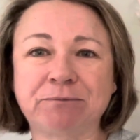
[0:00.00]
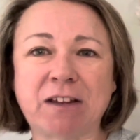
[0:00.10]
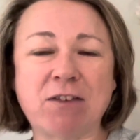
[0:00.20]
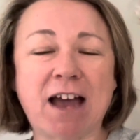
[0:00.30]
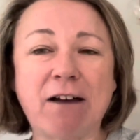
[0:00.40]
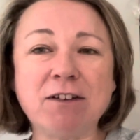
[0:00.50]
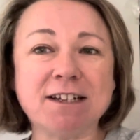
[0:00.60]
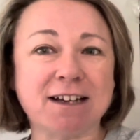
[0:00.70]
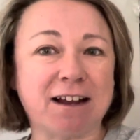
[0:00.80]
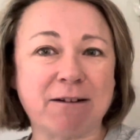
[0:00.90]
If you haven't
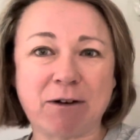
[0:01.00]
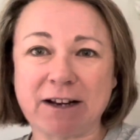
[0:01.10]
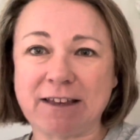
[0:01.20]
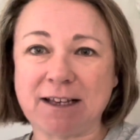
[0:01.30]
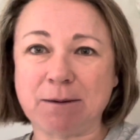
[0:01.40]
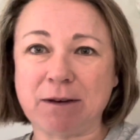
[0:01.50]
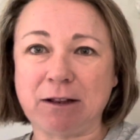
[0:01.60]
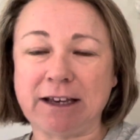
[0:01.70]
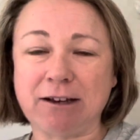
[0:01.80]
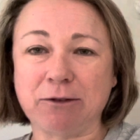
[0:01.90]
done one of these
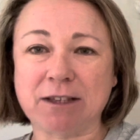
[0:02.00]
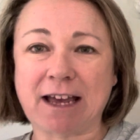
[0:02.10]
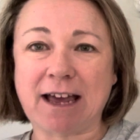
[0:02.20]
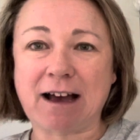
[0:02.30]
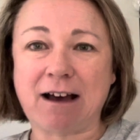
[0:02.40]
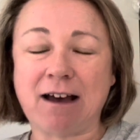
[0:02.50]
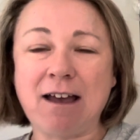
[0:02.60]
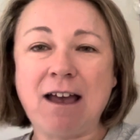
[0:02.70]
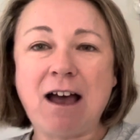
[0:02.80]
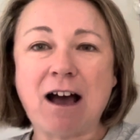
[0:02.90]
Mill Hills, they are
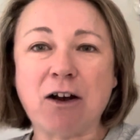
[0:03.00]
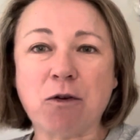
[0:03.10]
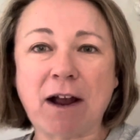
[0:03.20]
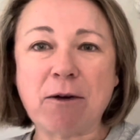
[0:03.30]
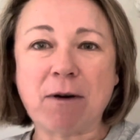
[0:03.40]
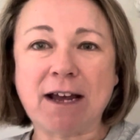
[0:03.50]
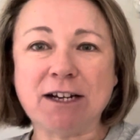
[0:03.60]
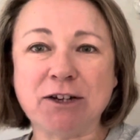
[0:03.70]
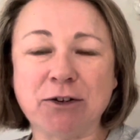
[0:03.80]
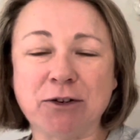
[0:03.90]
a great way
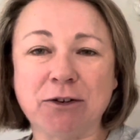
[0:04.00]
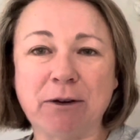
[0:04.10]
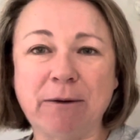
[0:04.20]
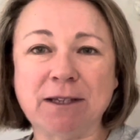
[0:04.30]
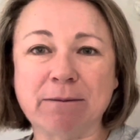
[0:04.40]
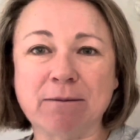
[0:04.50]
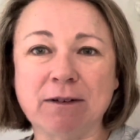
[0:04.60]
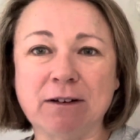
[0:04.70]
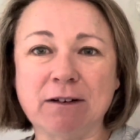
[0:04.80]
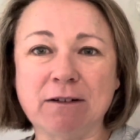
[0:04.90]
to do
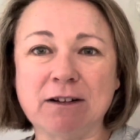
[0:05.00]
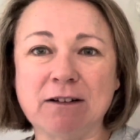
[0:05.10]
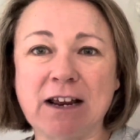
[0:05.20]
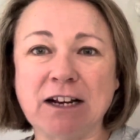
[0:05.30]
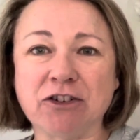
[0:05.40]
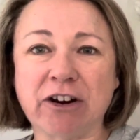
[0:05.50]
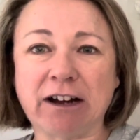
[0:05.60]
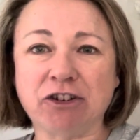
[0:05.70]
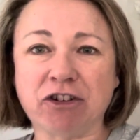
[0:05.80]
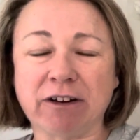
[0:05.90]
some
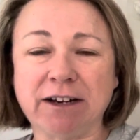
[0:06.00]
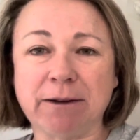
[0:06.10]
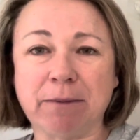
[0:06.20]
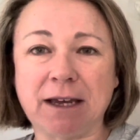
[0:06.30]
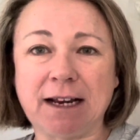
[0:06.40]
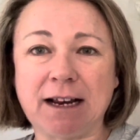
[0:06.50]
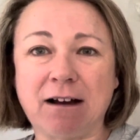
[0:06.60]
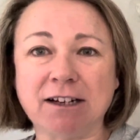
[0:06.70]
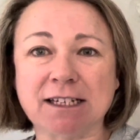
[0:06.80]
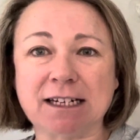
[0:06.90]
introductory to beading.
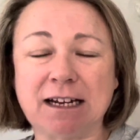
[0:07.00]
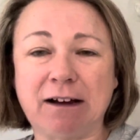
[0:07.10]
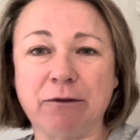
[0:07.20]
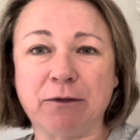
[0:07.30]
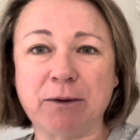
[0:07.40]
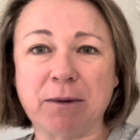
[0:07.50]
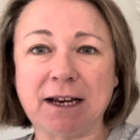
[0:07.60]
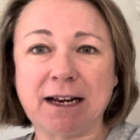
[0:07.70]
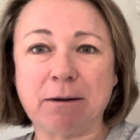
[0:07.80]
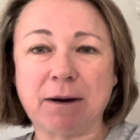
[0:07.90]
I just love the
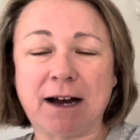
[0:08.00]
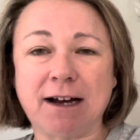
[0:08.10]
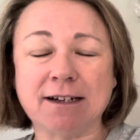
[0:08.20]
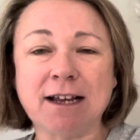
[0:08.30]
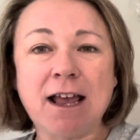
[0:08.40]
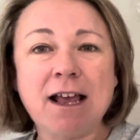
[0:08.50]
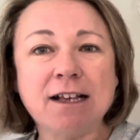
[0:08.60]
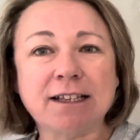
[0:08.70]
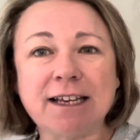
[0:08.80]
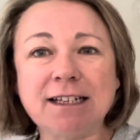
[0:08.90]
beading part.
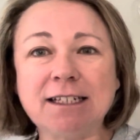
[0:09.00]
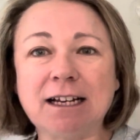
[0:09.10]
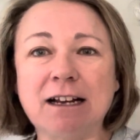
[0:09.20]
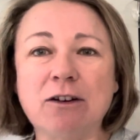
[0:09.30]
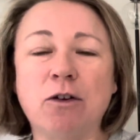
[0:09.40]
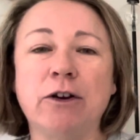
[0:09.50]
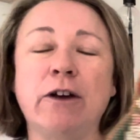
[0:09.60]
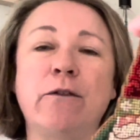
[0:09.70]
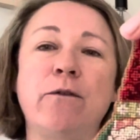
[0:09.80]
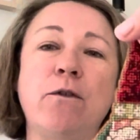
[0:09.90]
So he's done on
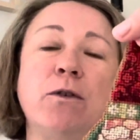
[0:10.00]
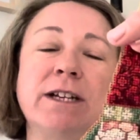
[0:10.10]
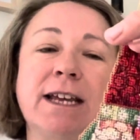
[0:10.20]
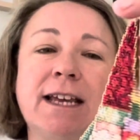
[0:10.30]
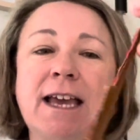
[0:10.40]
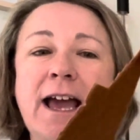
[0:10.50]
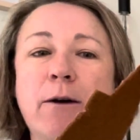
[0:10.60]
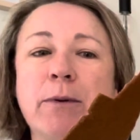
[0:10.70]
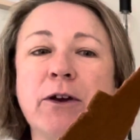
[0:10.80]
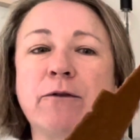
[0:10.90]
a 14
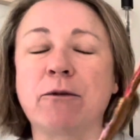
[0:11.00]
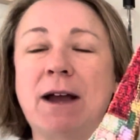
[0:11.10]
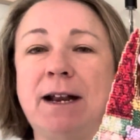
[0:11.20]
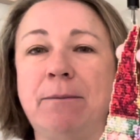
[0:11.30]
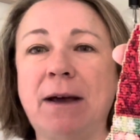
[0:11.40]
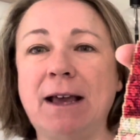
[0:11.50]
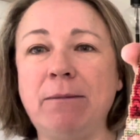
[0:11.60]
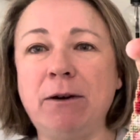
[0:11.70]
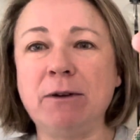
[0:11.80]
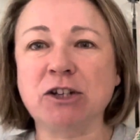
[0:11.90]
count perforated
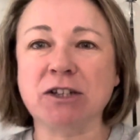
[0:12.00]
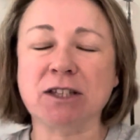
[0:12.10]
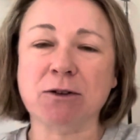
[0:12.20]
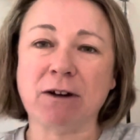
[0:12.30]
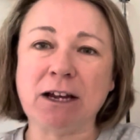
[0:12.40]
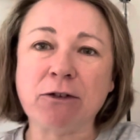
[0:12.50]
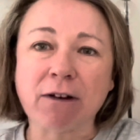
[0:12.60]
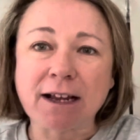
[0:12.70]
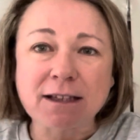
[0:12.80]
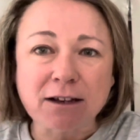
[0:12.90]
paper, which is 3
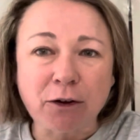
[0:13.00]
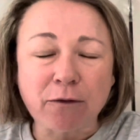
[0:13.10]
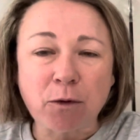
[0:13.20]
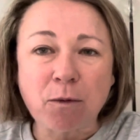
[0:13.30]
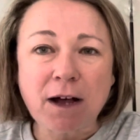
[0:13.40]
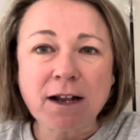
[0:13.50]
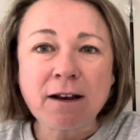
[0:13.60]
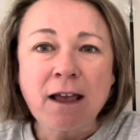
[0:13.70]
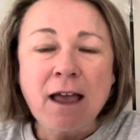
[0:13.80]
threads over 1.